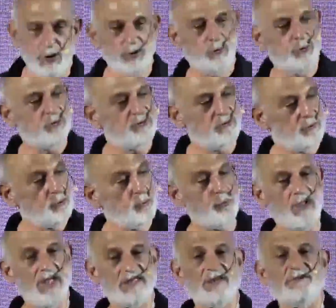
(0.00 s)
year
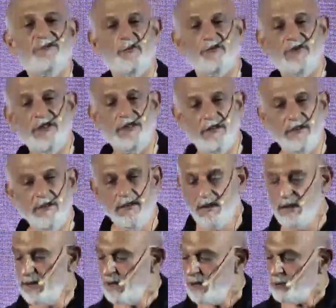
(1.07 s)
2014
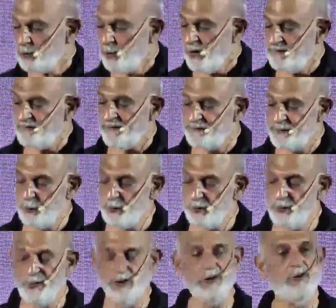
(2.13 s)
to have a few
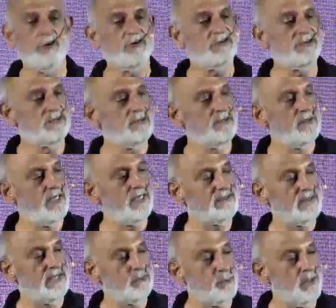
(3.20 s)
unicorns, less
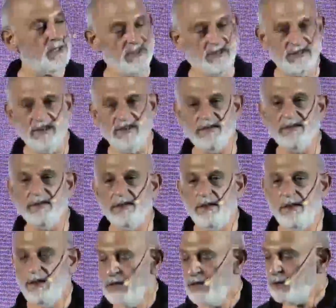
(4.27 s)
than 20, 30.
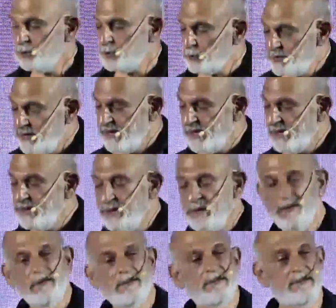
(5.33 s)
Today,
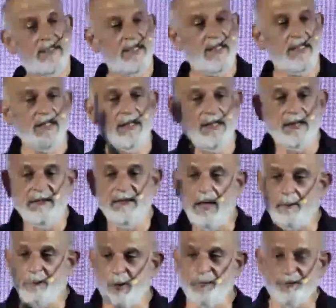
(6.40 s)
the
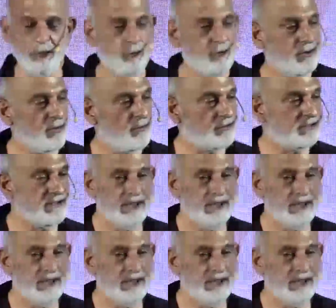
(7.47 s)
number of unicorns